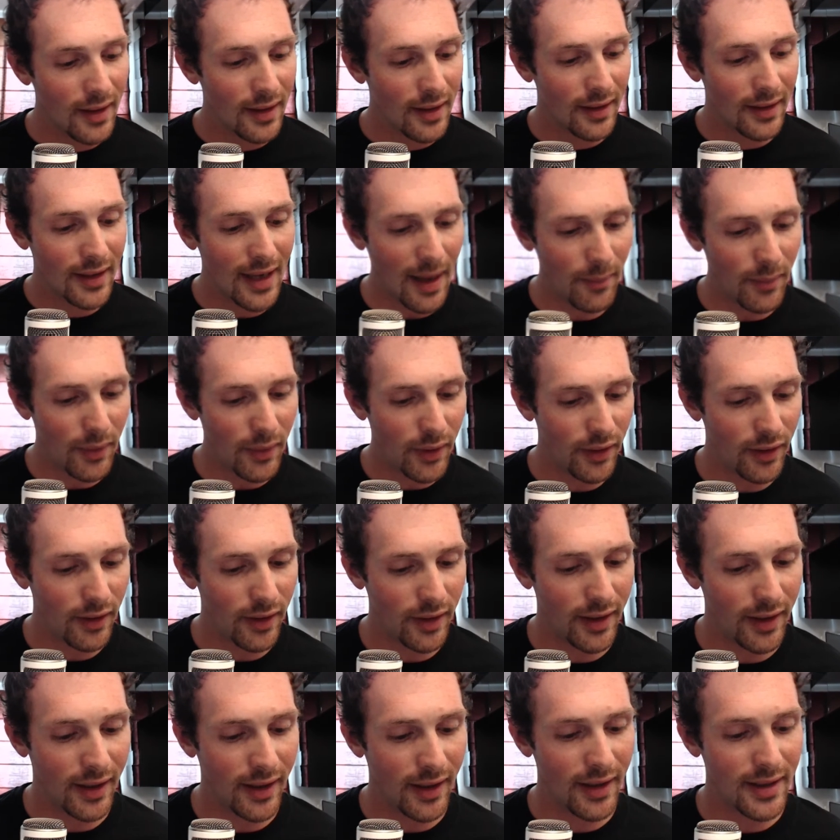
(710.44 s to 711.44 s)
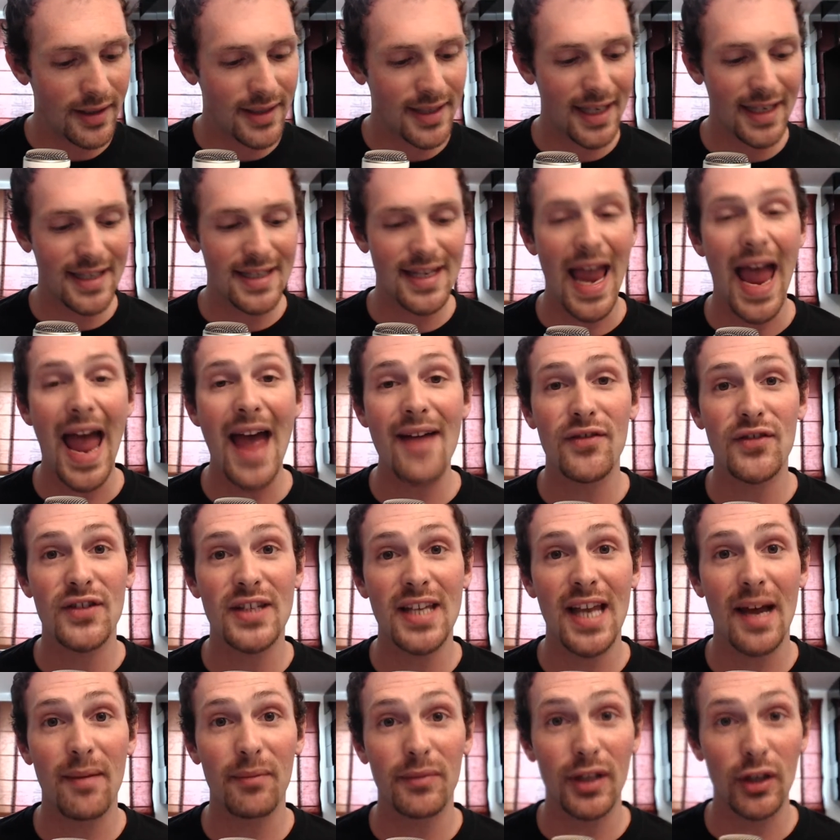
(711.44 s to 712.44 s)
number six, have
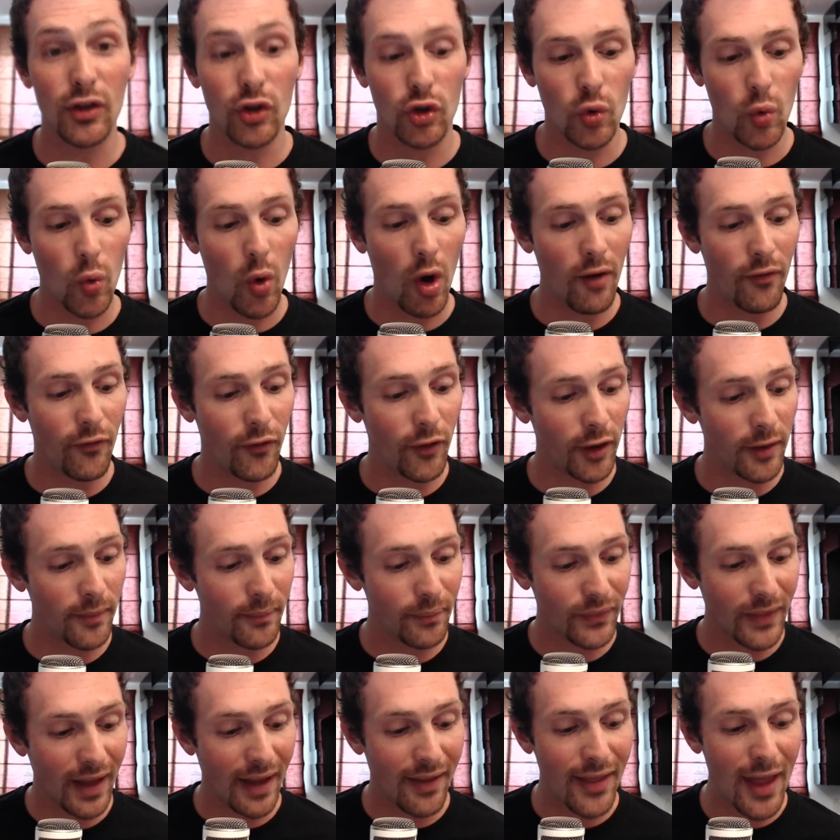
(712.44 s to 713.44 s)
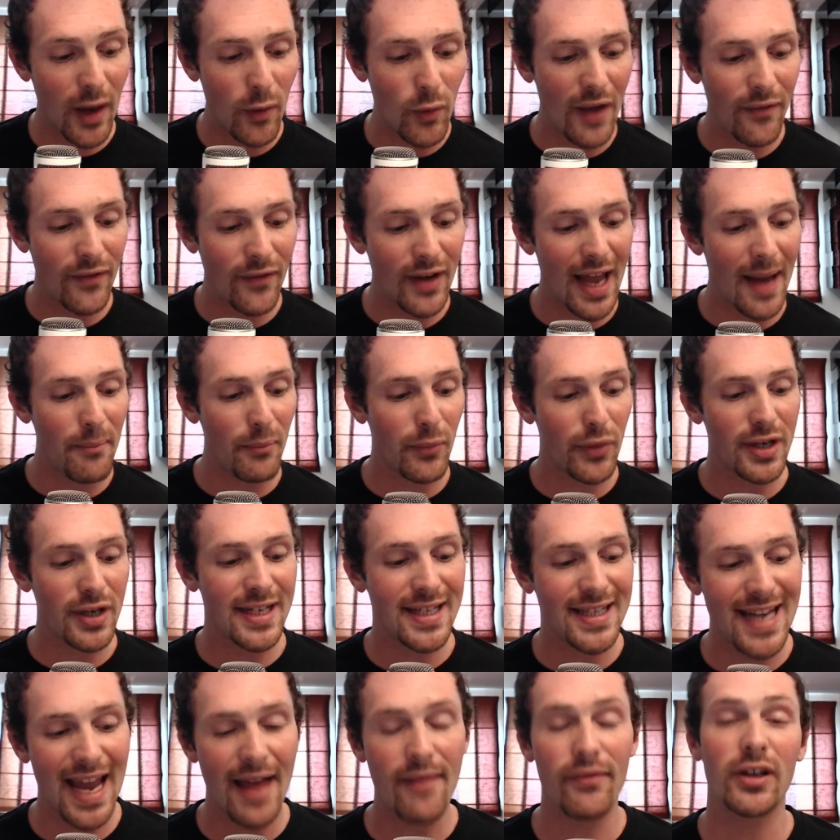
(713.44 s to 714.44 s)
something to offer. And then we have number
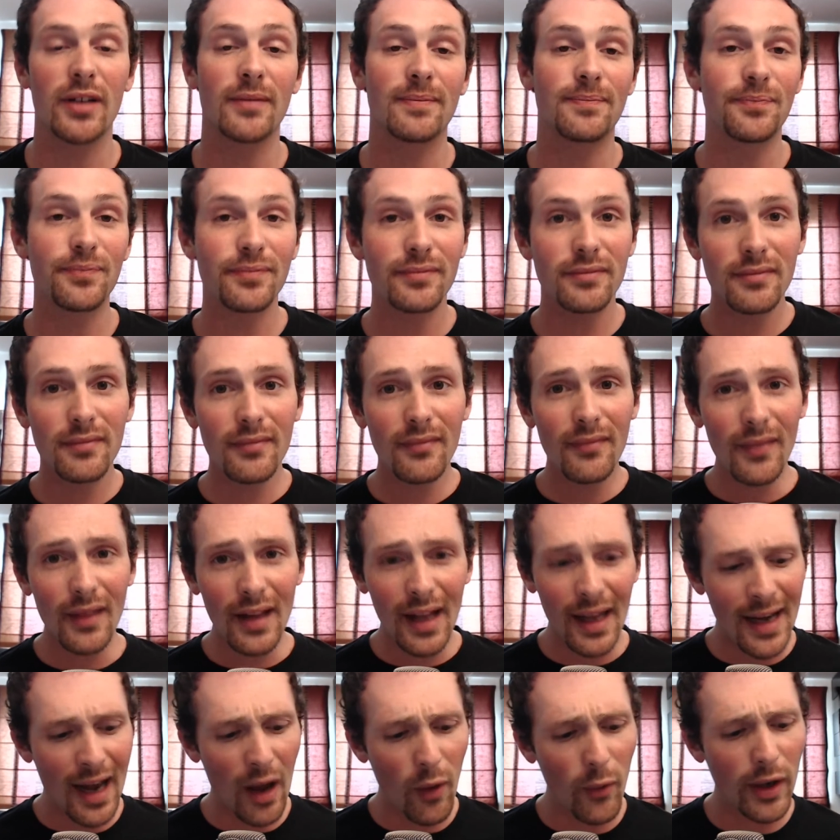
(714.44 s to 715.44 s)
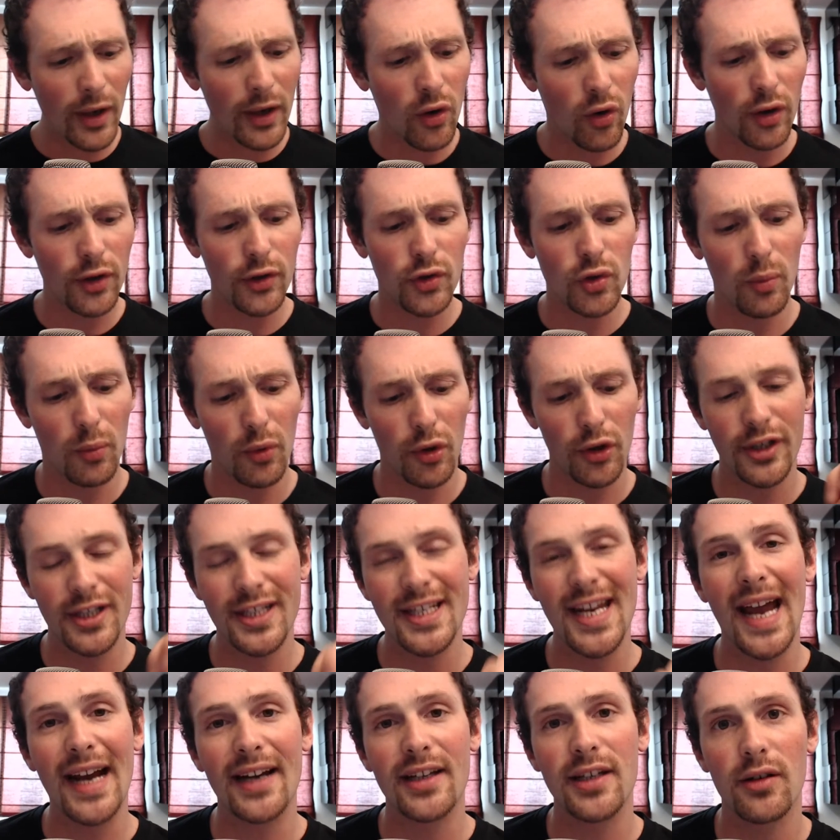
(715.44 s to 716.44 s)
seven. Now we're going to more
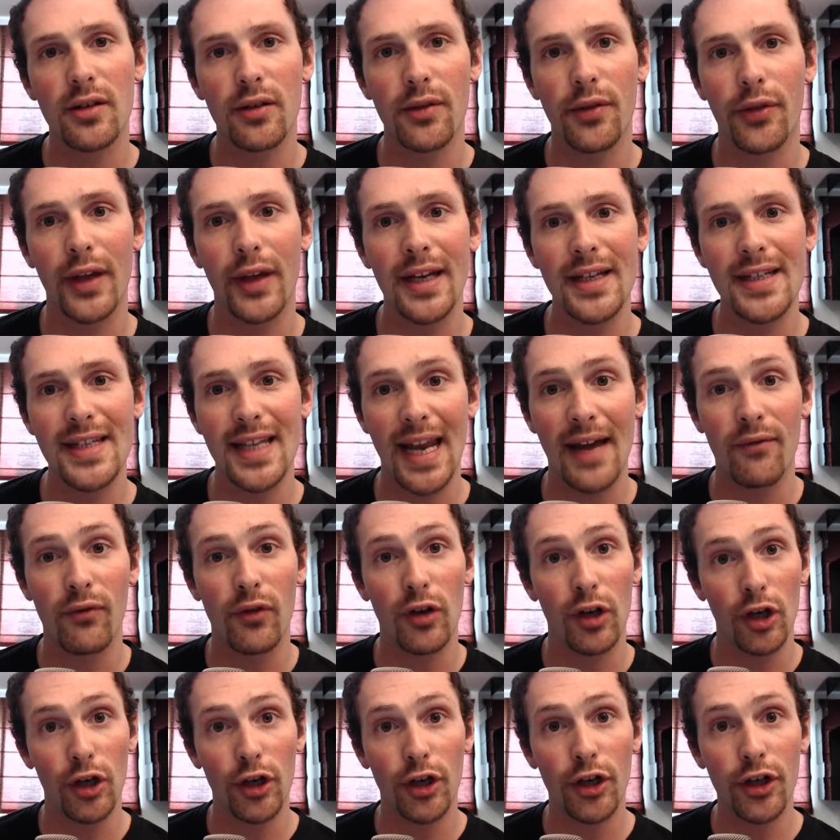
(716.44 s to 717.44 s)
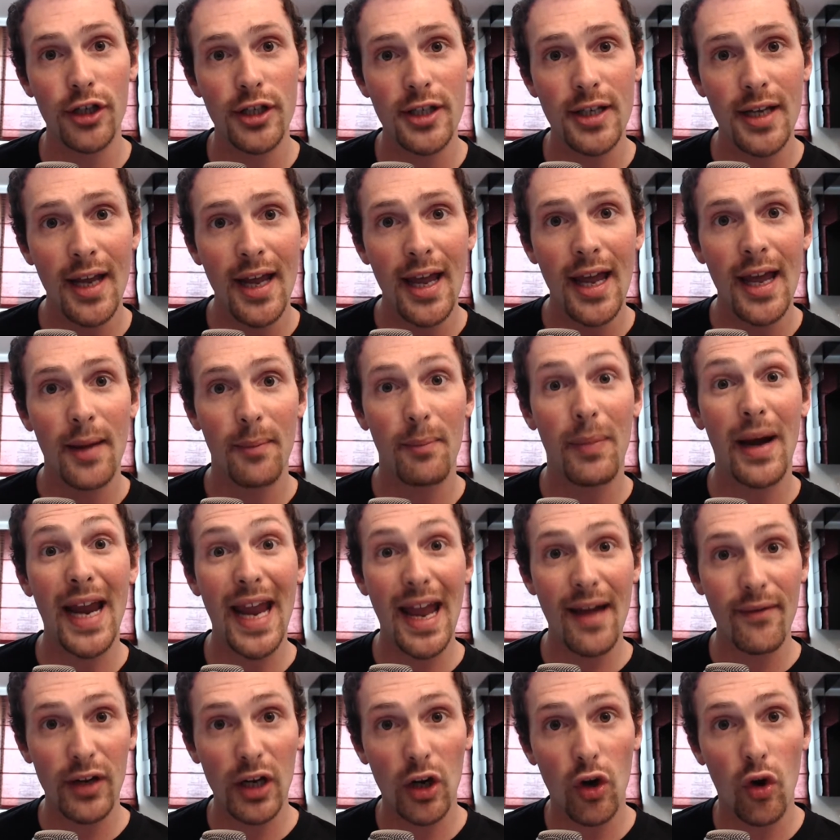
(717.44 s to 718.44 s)
tactical things that I've learned by
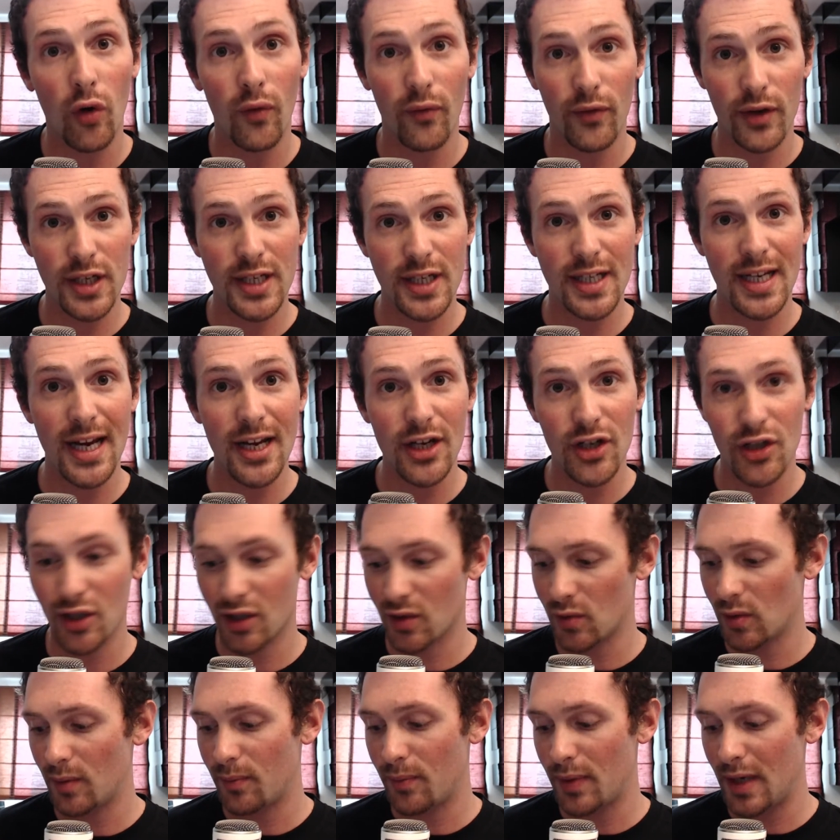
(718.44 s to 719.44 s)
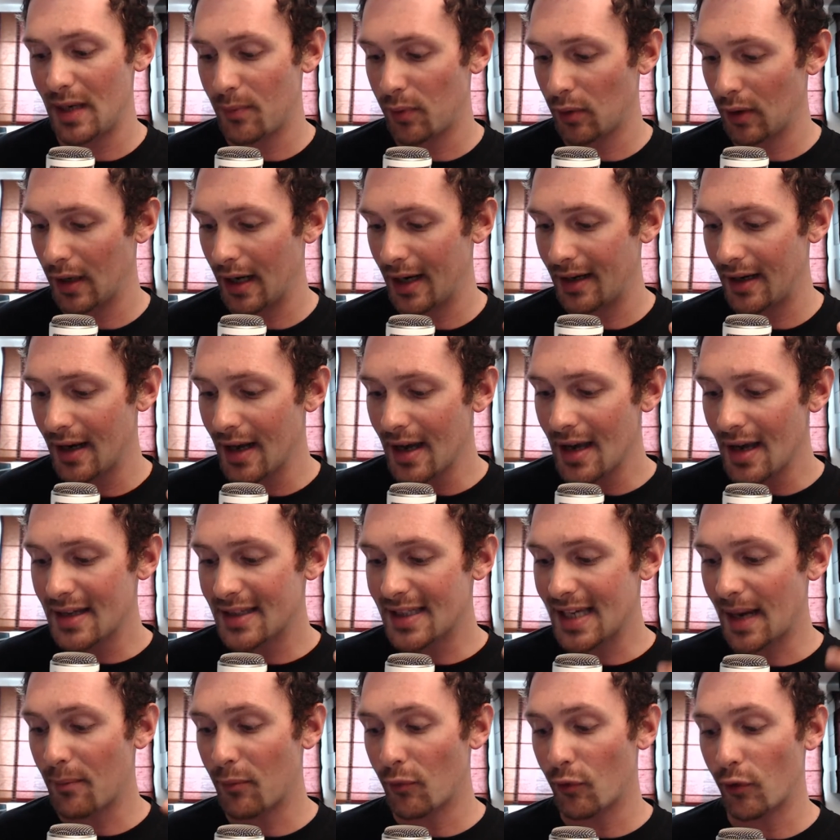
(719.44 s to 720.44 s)
having conversations with people and
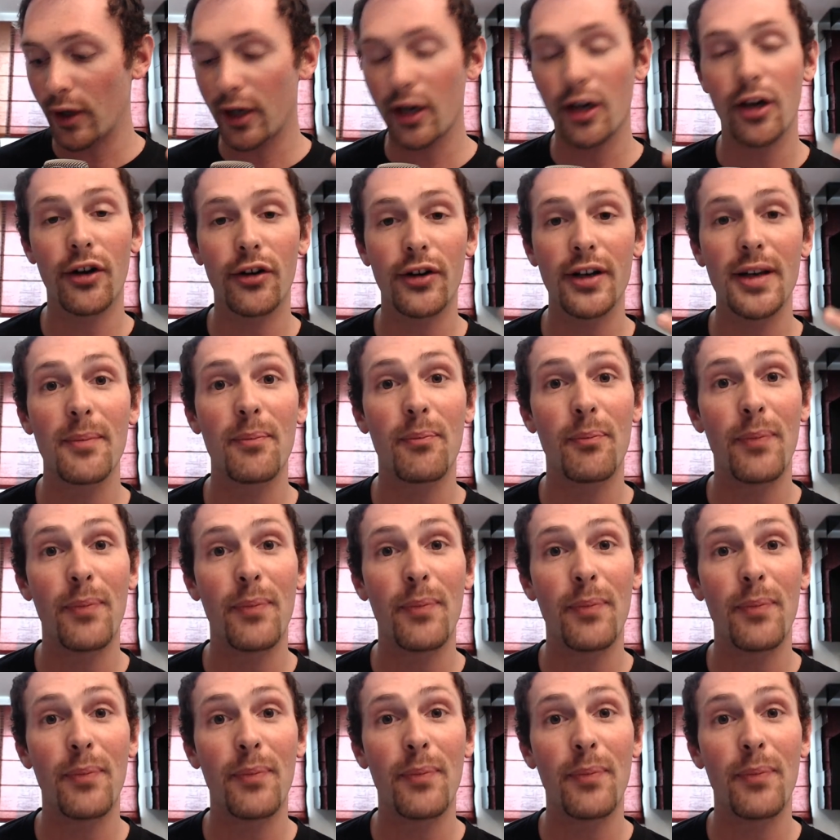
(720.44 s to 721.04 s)
some recurring